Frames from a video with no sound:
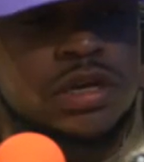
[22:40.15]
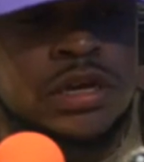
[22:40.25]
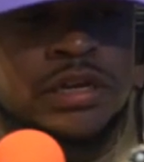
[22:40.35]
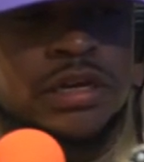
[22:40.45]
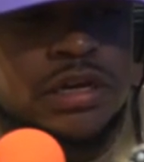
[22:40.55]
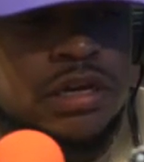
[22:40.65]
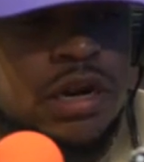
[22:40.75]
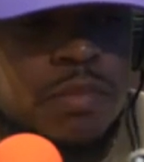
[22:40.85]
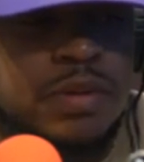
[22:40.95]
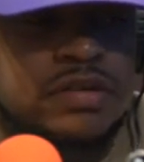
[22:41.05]
And
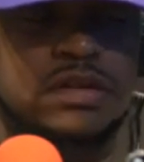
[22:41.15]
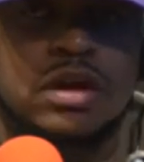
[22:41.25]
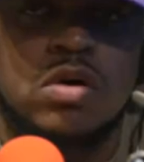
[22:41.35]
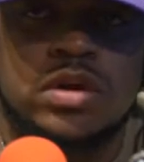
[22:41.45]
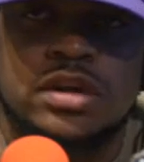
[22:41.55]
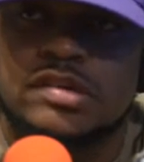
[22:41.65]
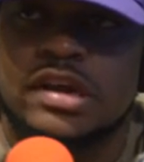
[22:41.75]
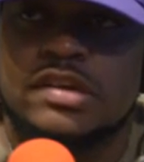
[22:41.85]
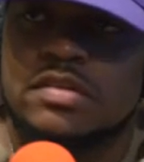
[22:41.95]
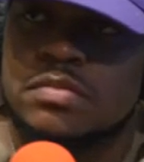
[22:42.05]
then I'll basically go in and
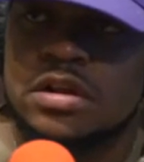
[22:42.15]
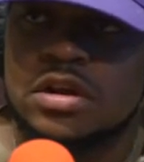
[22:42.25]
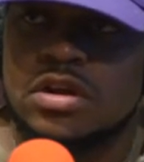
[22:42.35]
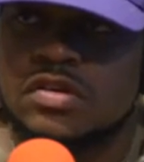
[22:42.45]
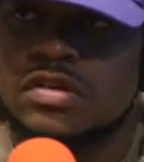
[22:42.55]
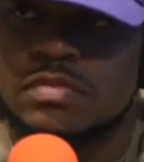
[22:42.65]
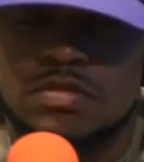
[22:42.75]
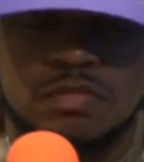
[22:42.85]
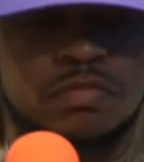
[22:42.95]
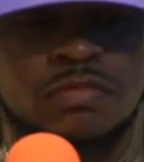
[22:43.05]
change some of the lyrics
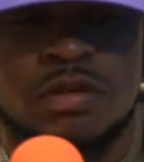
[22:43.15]
up to,